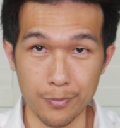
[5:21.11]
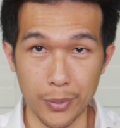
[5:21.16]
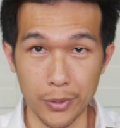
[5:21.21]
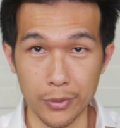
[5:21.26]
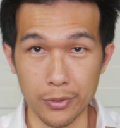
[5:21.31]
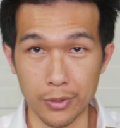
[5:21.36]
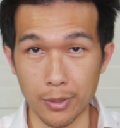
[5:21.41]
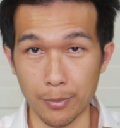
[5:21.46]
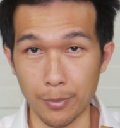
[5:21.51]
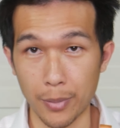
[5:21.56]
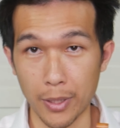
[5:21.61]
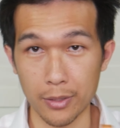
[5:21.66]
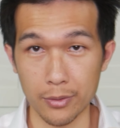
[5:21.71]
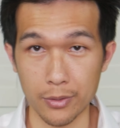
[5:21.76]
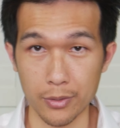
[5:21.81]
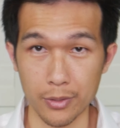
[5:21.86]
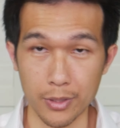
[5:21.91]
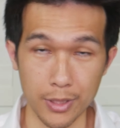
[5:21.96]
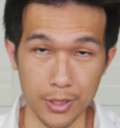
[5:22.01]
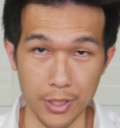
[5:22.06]
boot compared
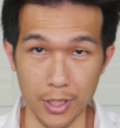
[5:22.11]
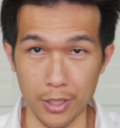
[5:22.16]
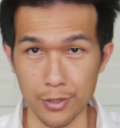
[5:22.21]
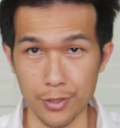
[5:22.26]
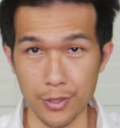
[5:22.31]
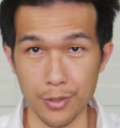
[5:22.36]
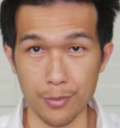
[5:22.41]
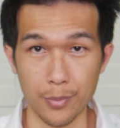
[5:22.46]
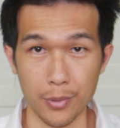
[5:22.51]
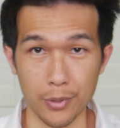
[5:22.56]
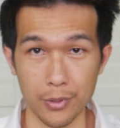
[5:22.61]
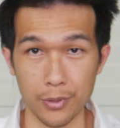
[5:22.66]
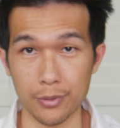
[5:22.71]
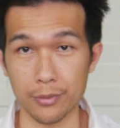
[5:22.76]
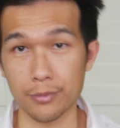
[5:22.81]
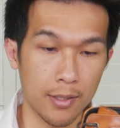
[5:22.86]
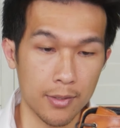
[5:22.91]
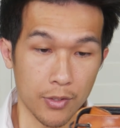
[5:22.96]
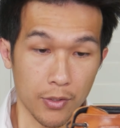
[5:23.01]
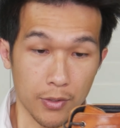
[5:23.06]
to the Chelsea boot.
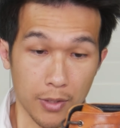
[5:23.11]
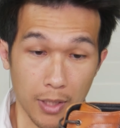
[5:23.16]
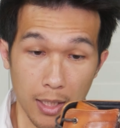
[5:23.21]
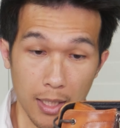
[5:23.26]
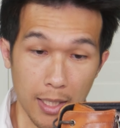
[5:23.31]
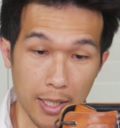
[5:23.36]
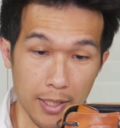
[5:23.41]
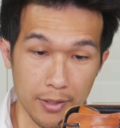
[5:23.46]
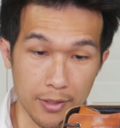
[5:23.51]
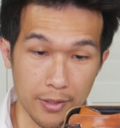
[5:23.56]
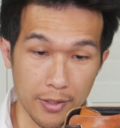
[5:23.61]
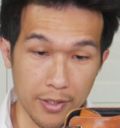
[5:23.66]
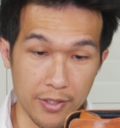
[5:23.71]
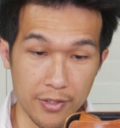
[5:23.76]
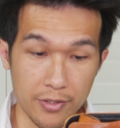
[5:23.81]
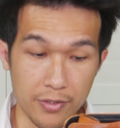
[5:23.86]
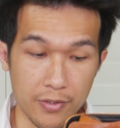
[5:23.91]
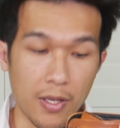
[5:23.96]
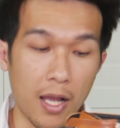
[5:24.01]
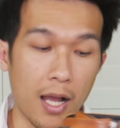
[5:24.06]
So the leather
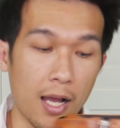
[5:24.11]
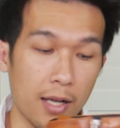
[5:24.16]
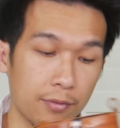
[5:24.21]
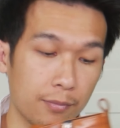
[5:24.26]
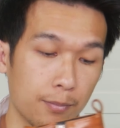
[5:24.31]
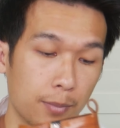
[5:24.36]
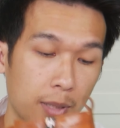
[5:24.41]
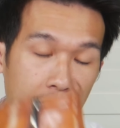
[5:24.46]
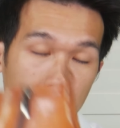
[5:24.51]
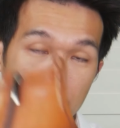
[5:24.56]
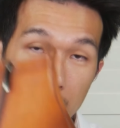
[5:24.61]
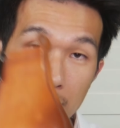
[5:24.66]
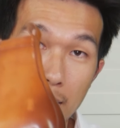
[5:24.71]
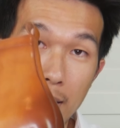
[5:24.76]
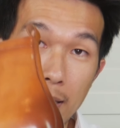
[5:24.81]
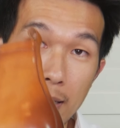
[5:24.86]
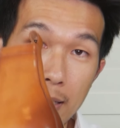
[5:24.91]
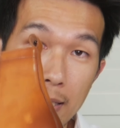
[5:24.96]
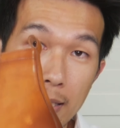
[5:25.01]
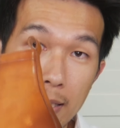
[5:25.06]
is soft, but
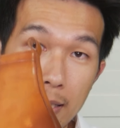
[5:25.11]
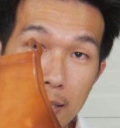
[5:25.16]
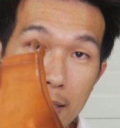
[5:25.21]
the